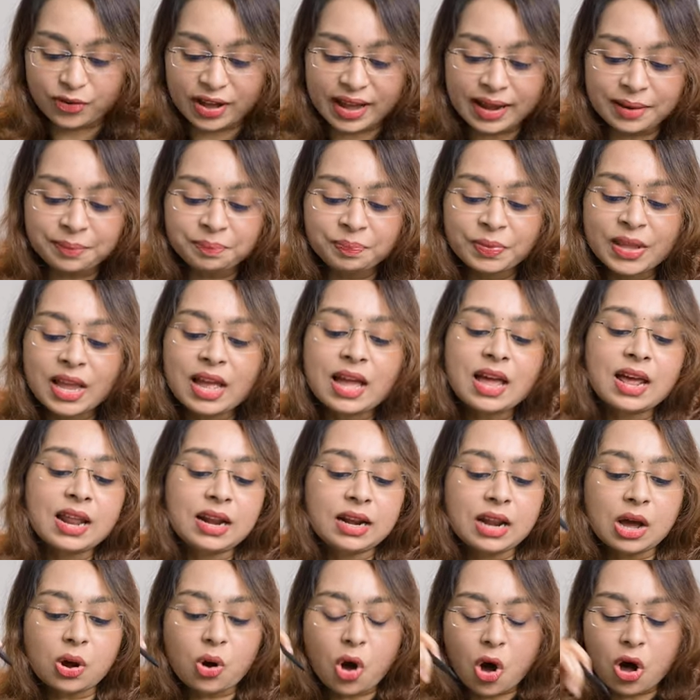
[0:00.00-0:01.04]
Fine.
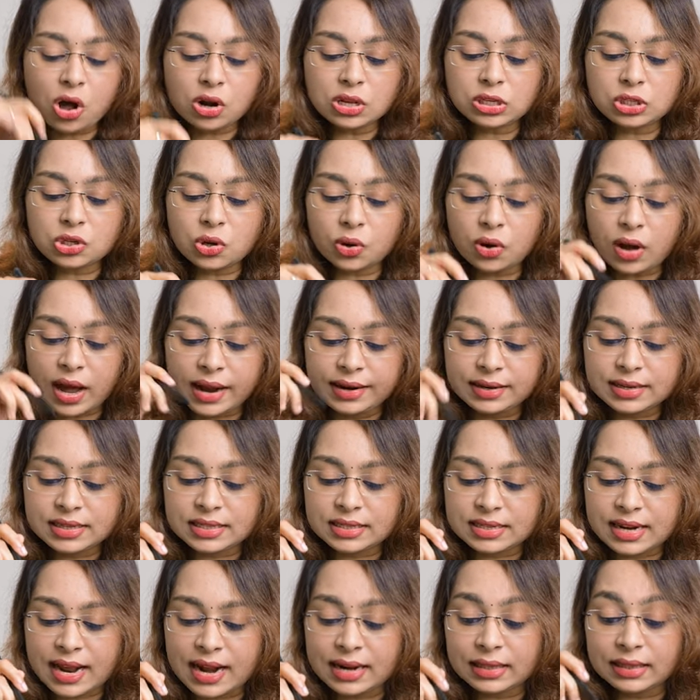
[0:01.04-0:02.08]
Now also
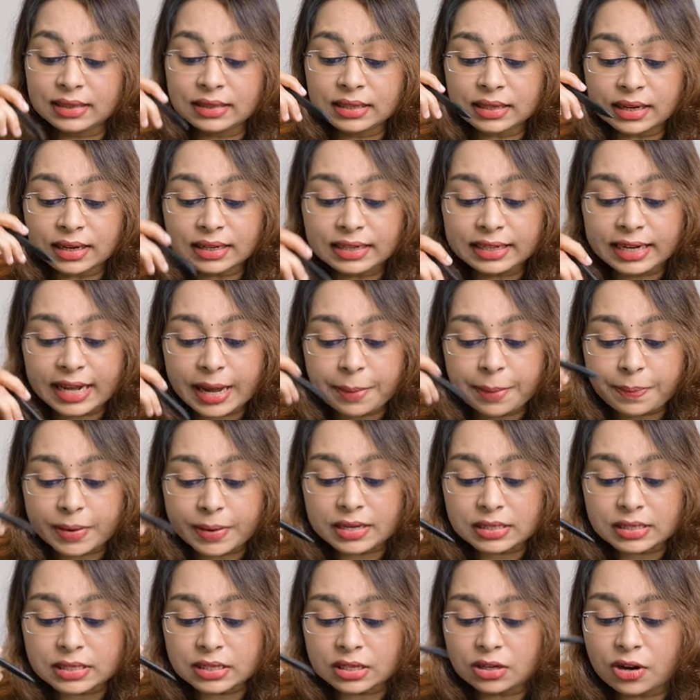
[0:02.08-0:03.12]
understand
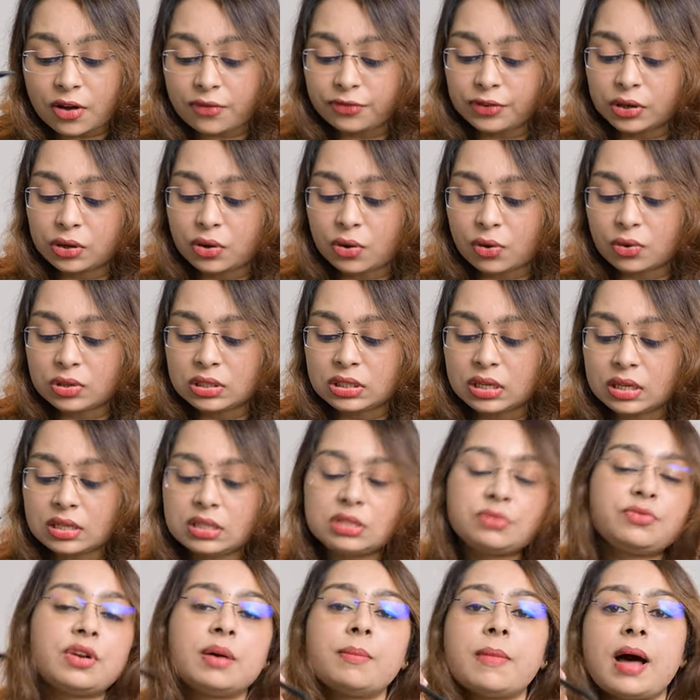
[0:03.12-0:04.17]
30% of the
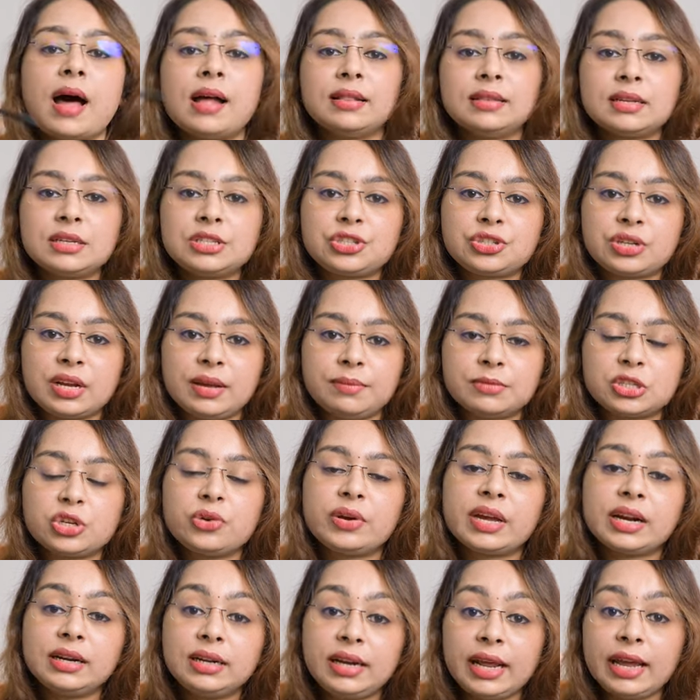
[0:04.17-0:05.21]
courses from other streams. You
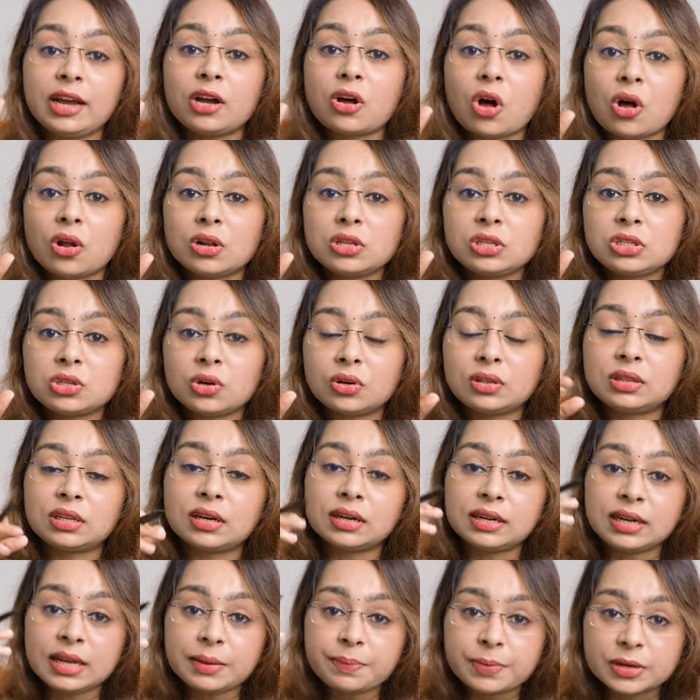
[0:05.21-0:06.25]
can take also
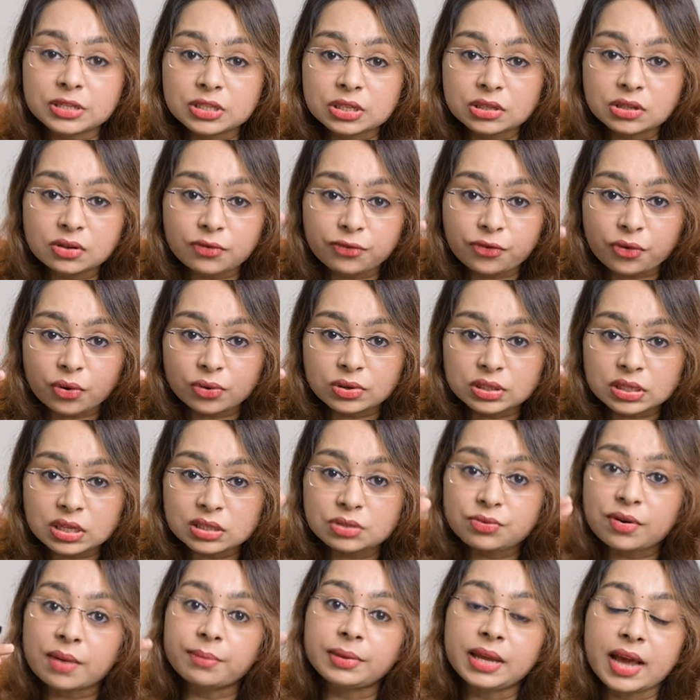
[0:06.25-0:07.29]
30% of
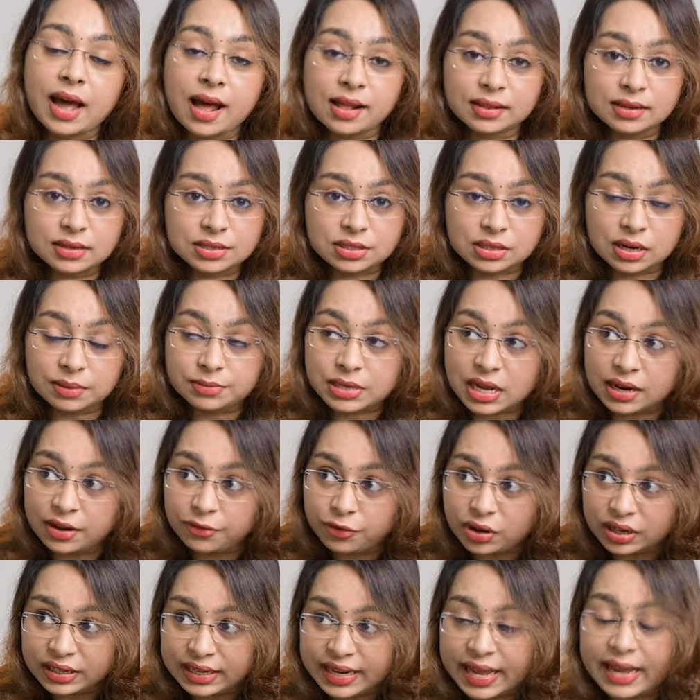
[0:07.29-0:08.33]
courses from the other streams. And if
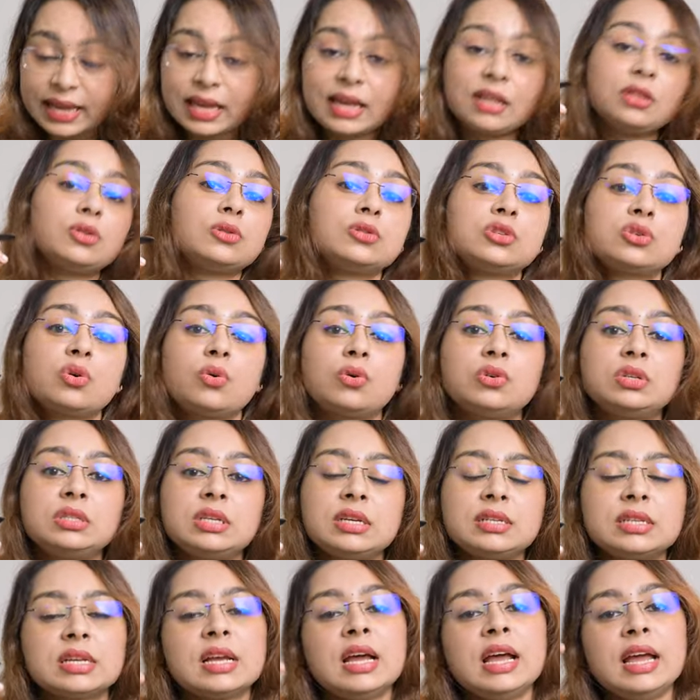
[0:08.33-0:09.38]
you're taking those
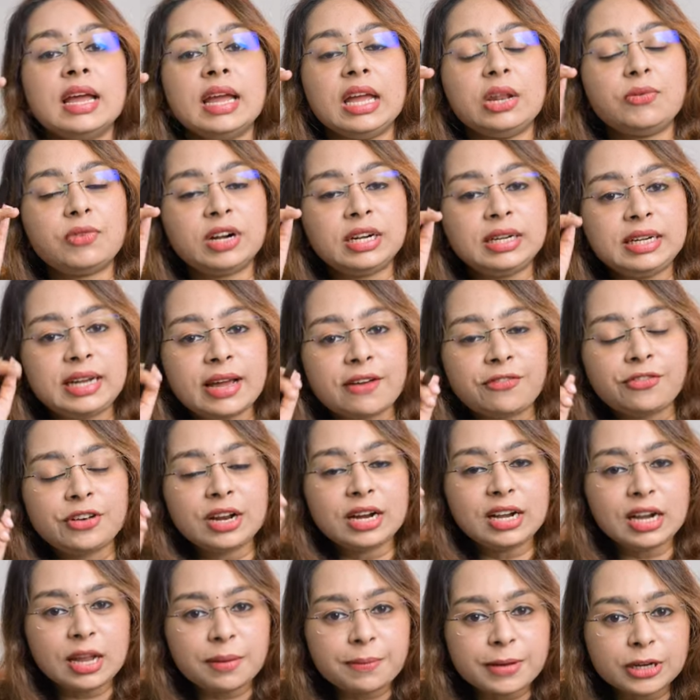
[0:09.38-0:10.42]
courses, it will
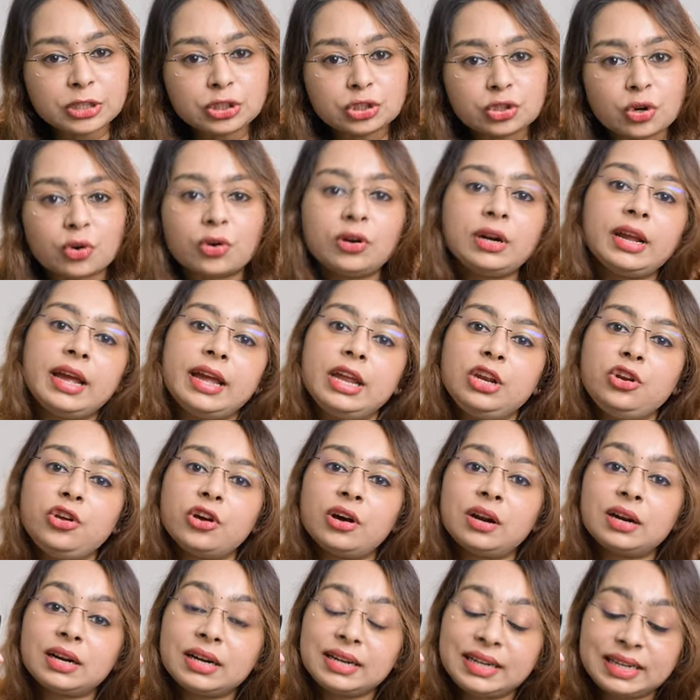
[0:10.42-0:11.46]
definitely be shown in
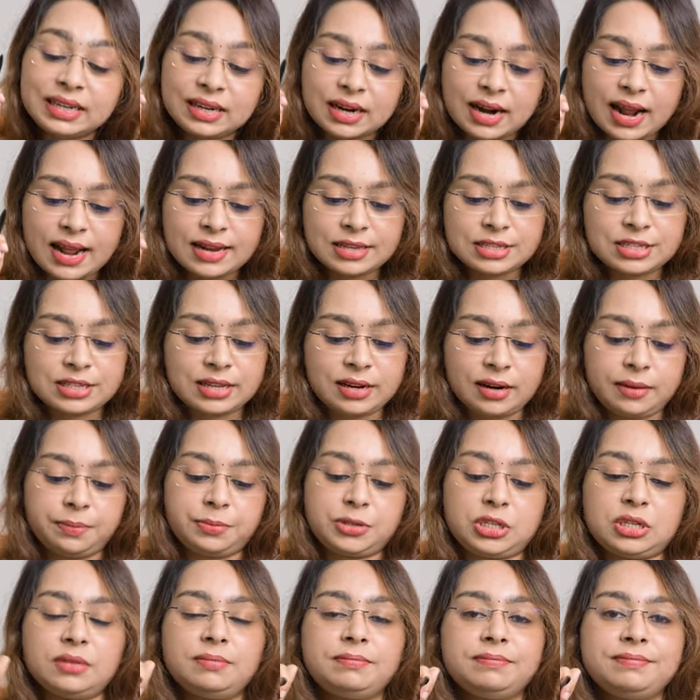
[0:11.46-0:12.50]
your
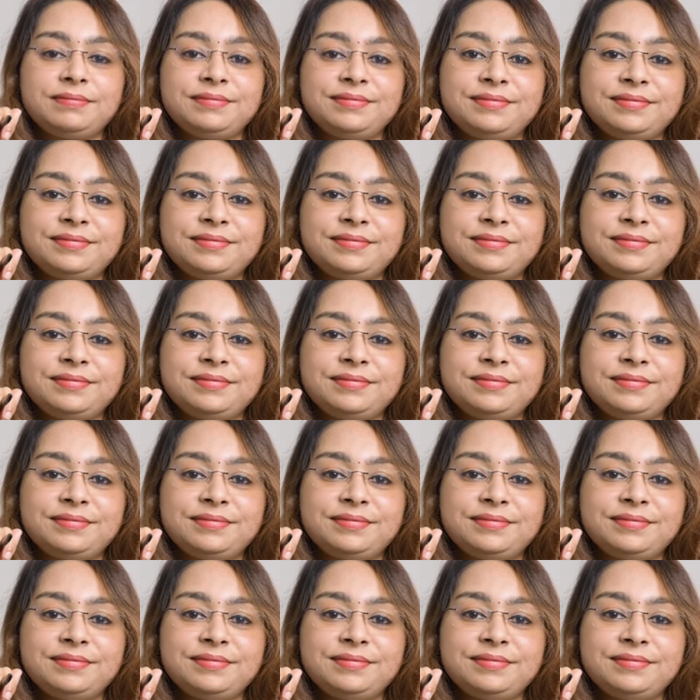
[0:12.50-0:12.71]
transcript.